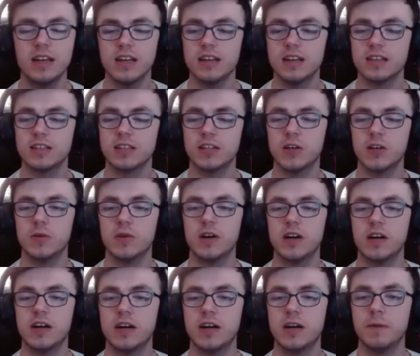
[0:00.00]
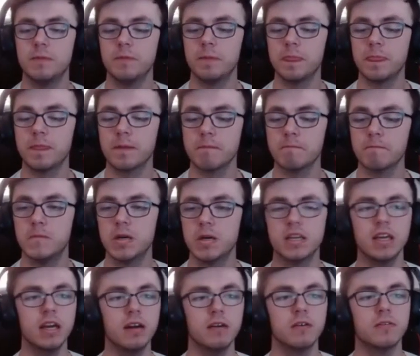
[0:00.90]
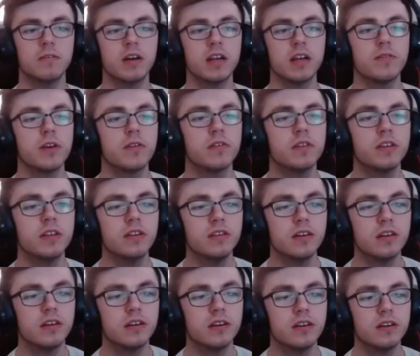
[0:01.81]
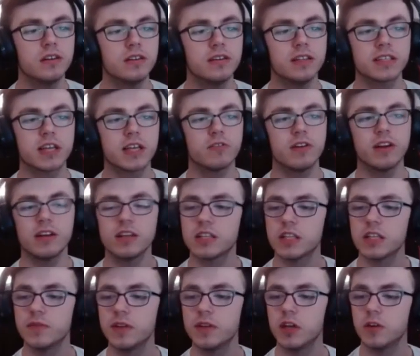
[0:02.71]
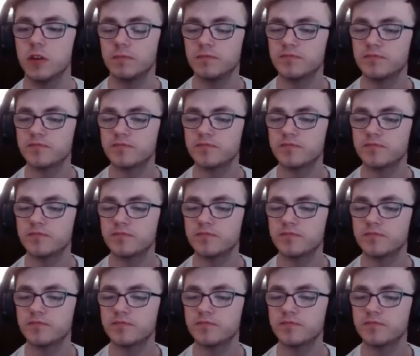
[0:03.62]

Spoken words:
So, but yeah, without any further ado, let's get right into the video.